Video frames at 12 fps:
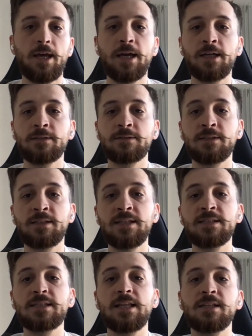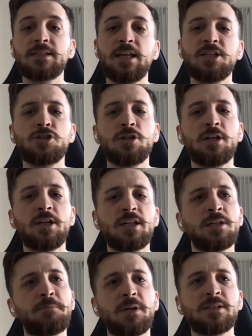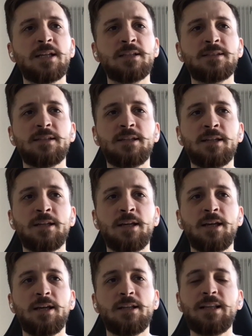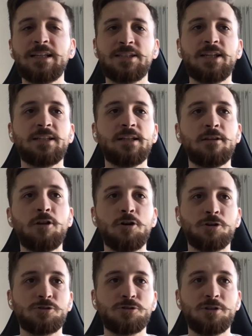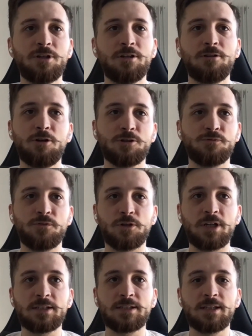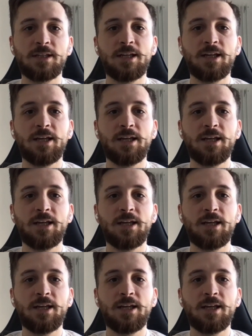and these lens actually represent, let's say, the logs for us.